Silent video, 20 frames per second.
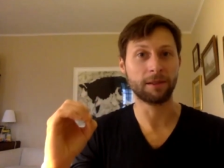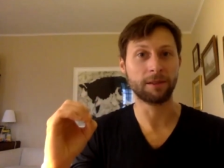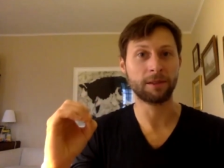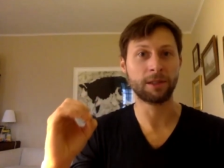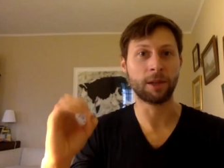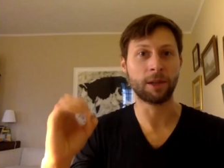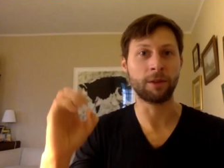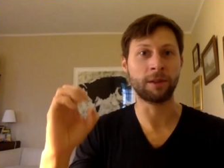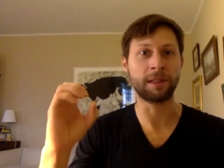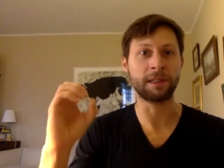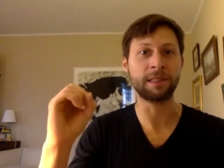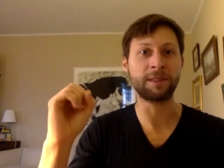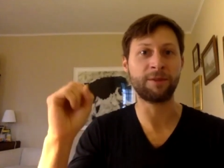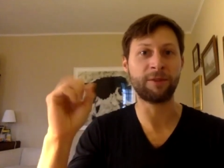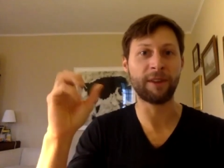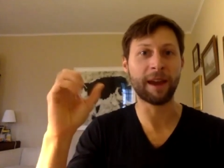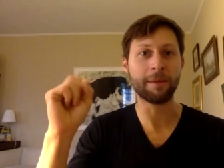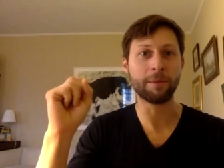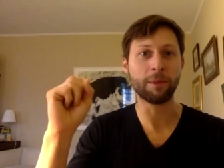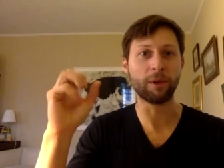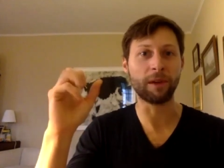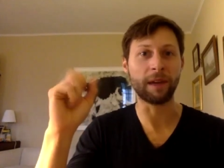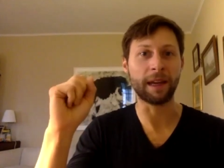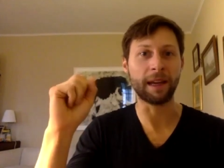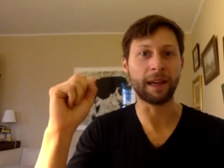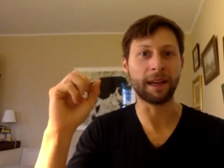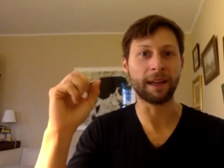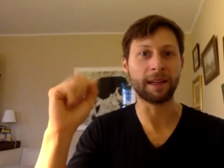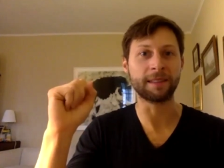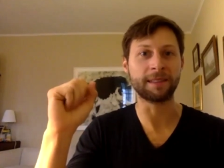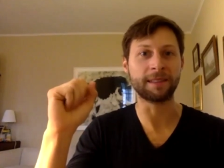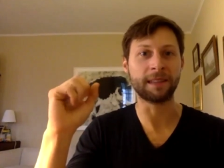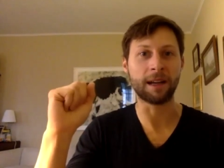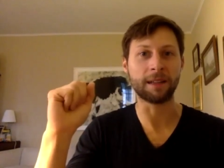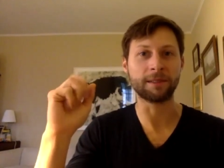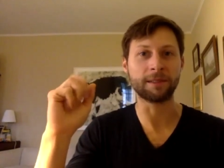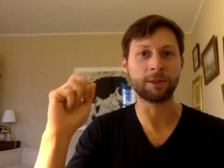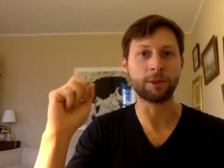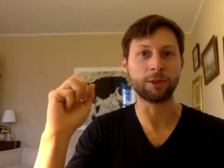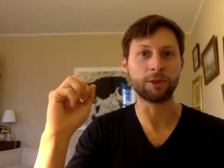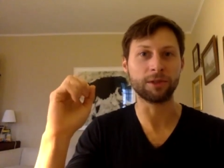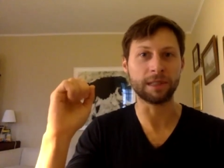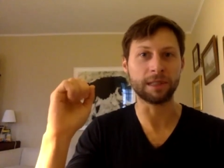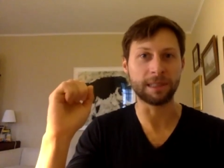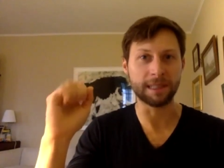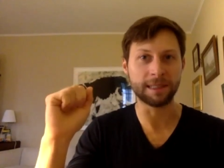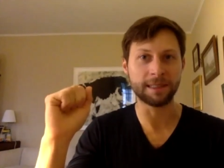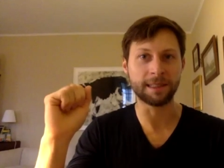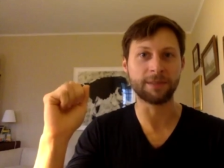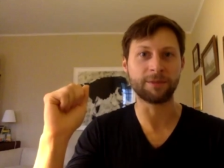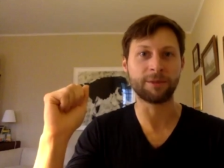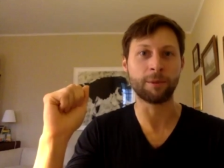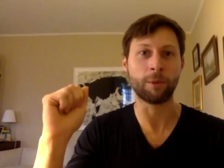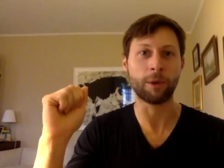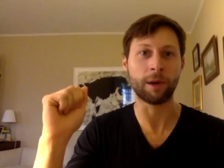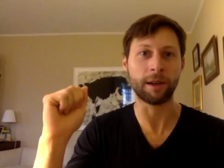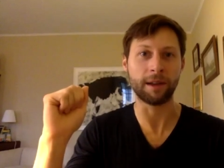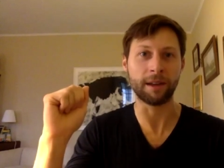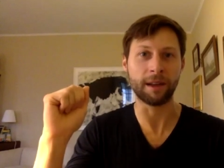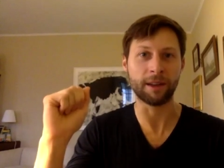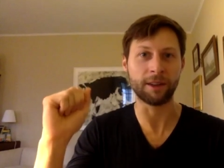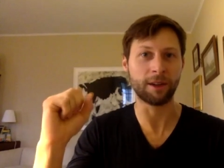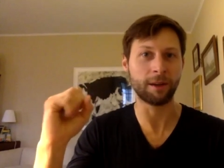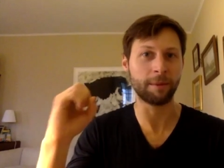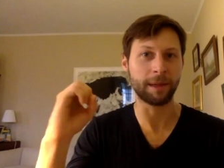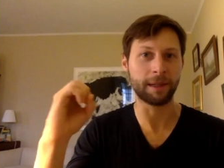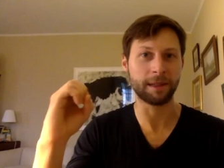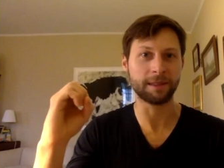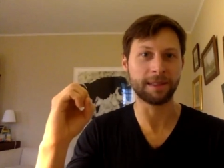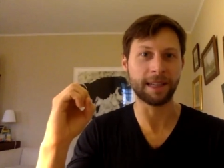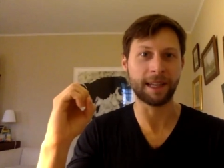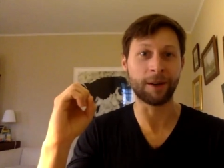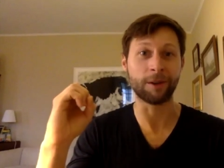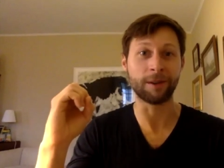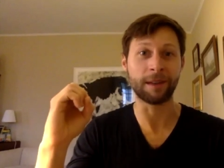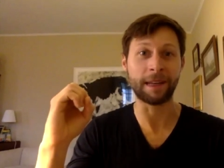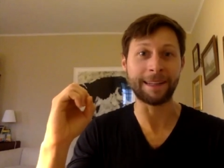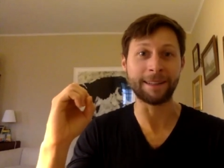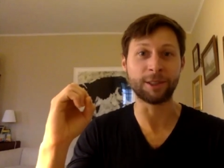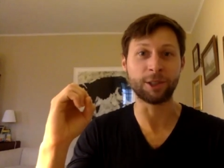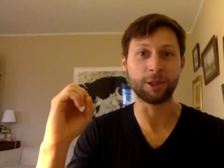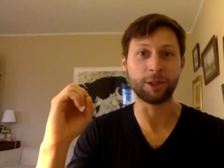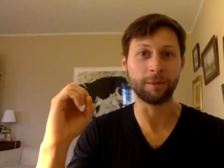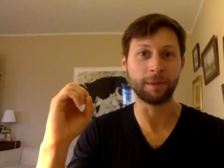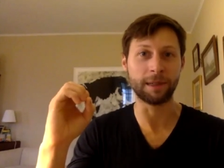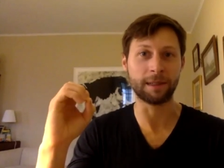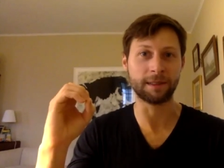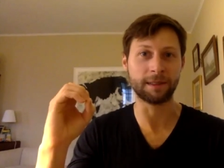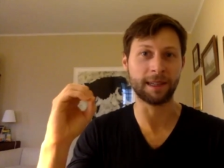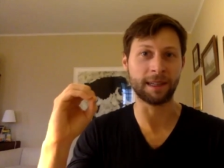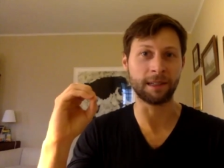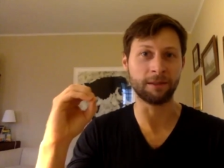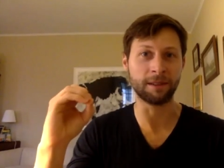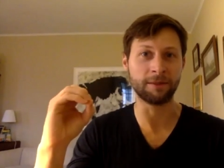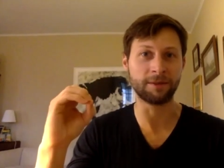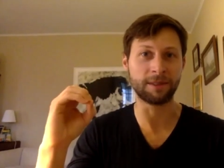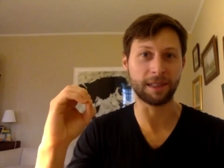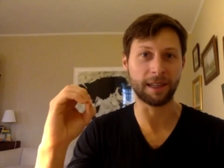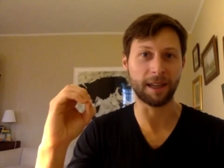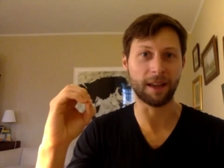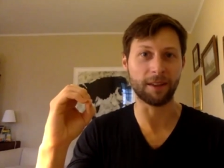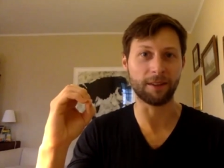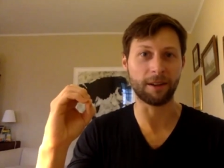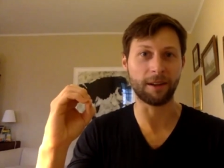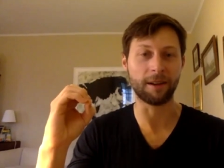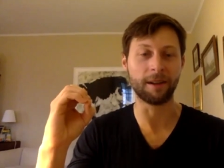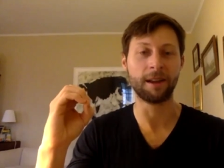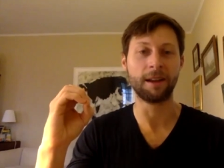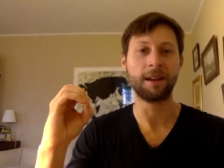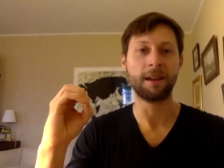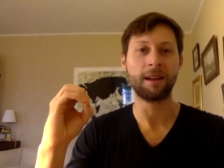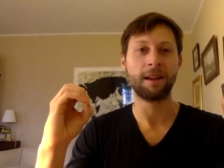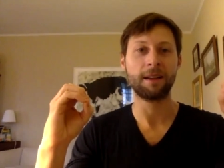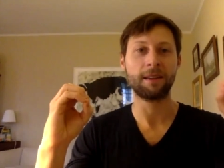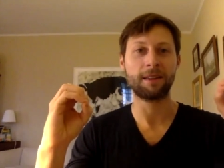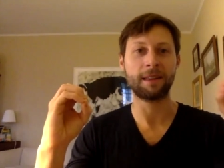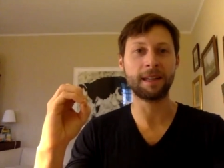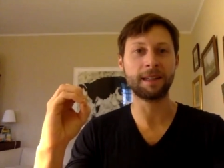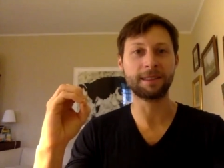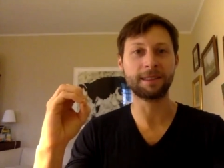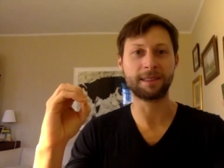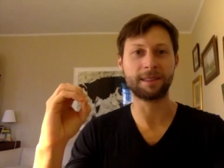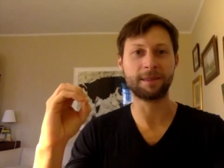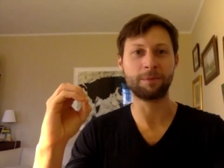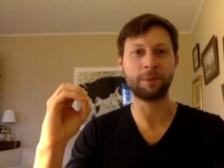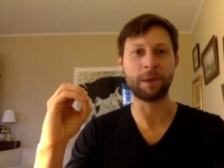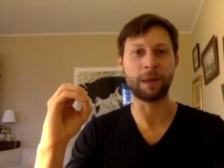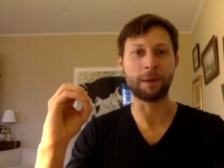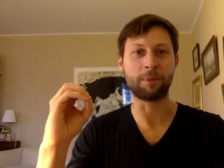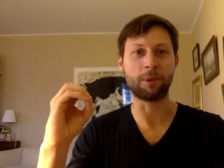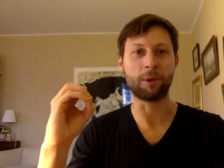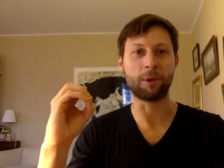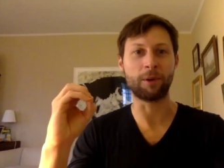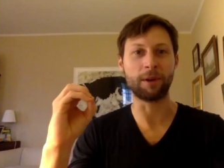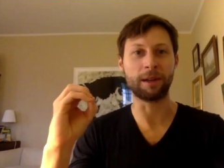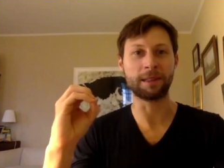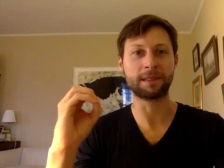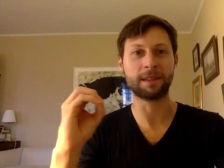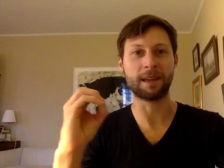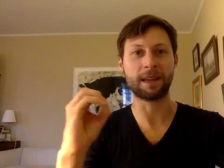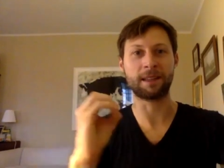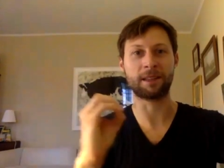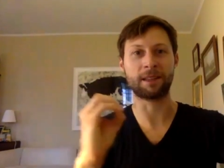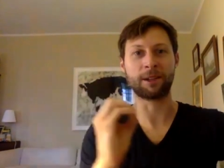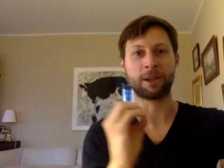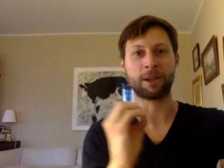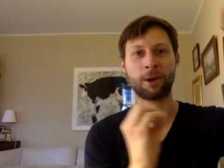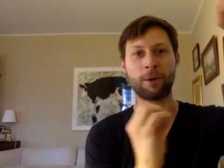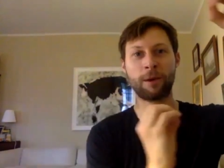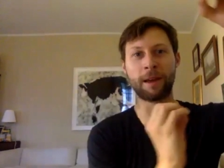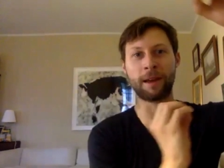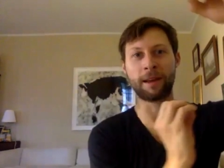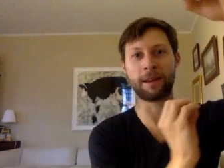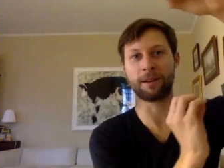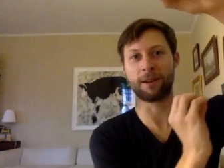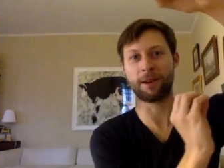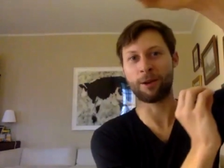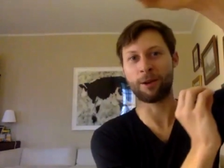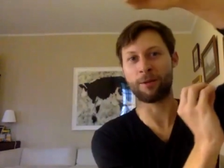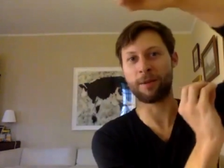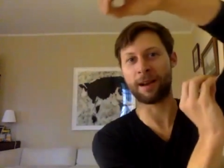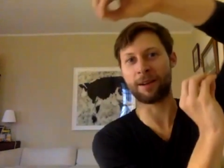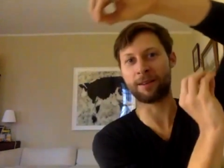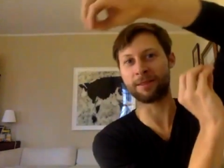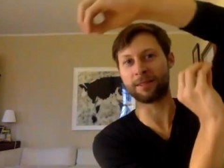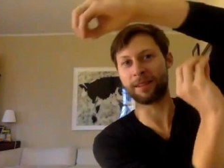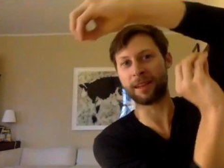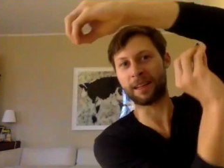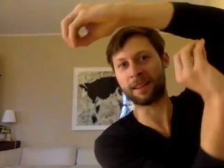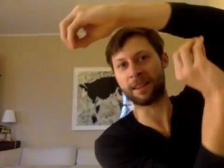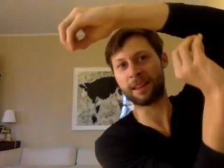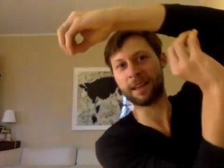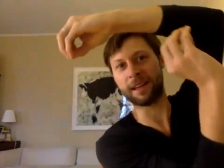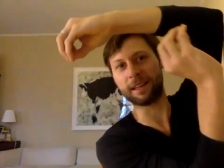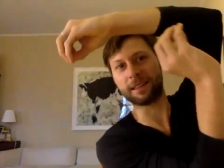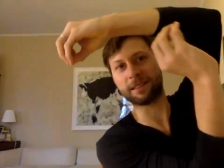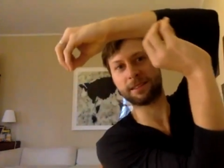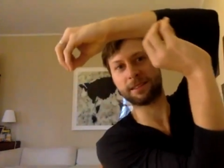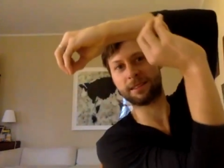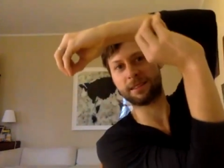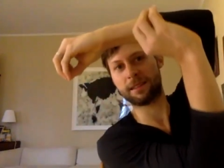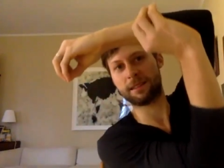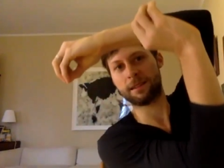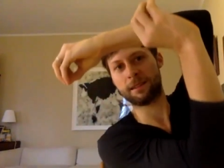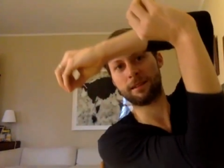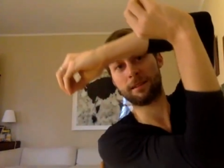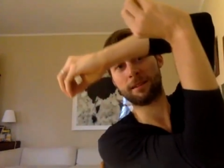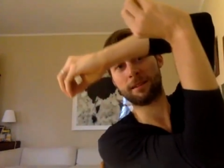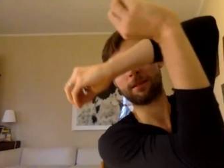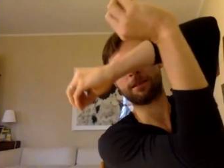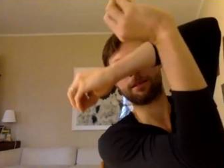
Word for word: So this family is not socially distanced from one another because they don't need to because they live together this people. It's like they're going around like this. Mm-hmm.